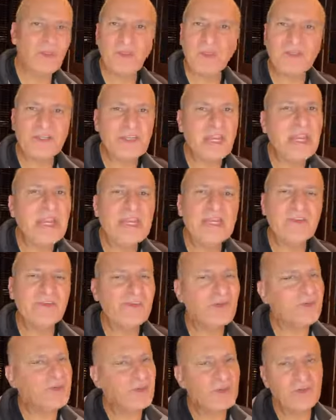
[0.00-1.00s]
the chain
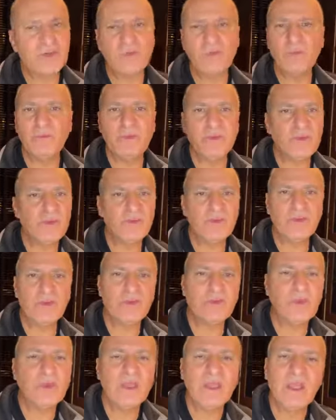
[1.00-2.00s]
is there just to abuse
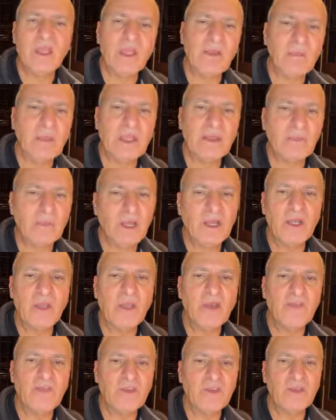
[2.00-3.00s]
you and make
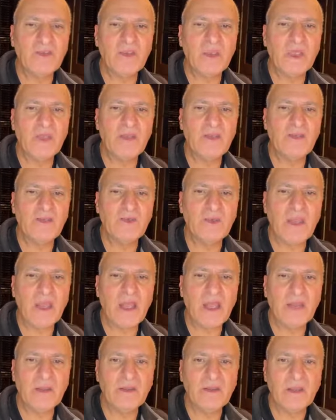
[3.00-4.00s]
money off of you, and you're
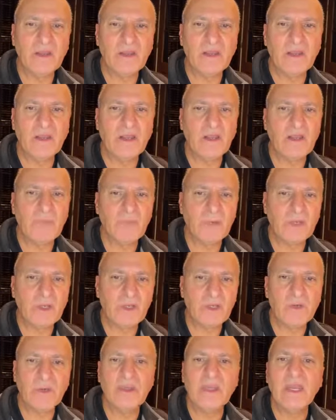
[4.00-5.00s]
not going
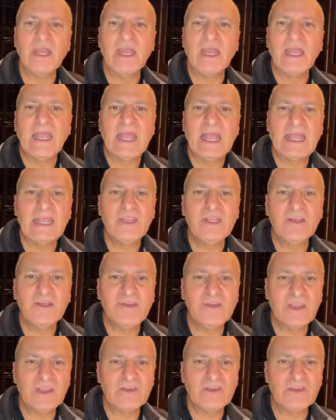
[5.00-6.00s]
to do it.
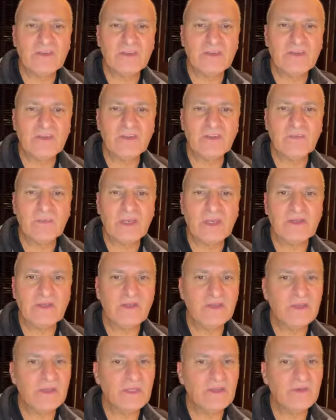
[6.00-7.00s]
Alien faces. This field of
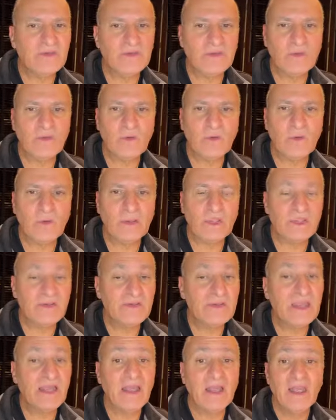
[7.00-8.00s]
medicine needs to
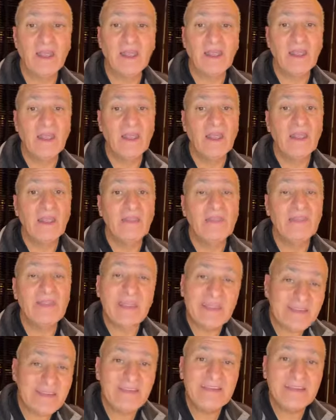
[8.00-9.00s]
normalize. Yeah,
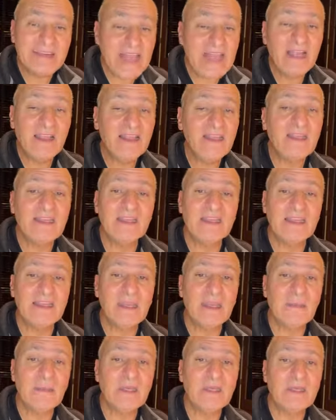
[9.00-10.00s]
that's exactly it,
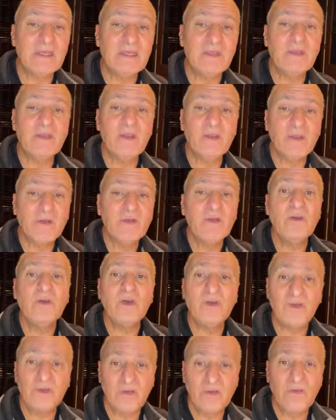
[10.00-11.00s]
Nina. I mean,
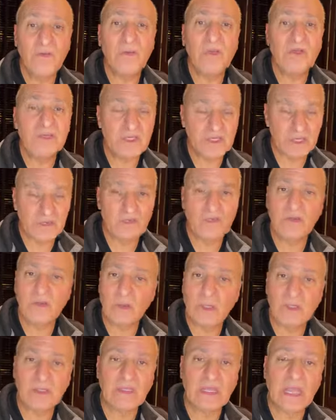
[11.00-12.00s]
you've been injecting for
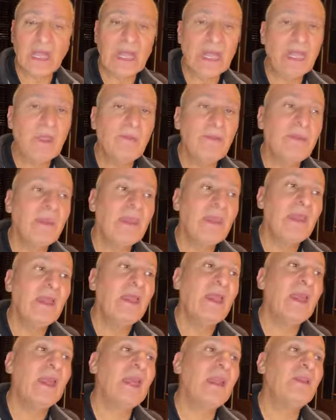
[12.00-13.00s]
a long time,
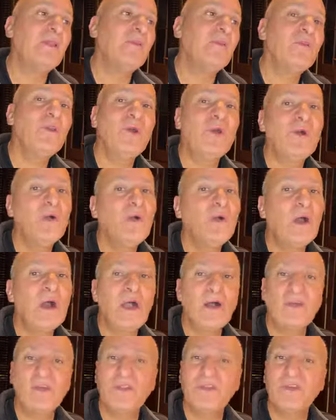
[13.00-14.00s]
and you know
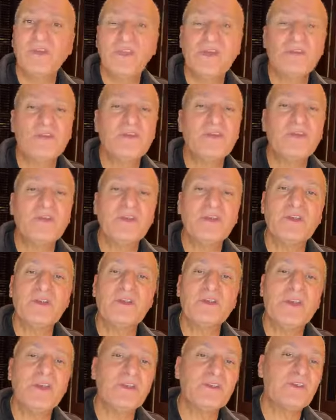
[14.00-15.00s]
how this industry is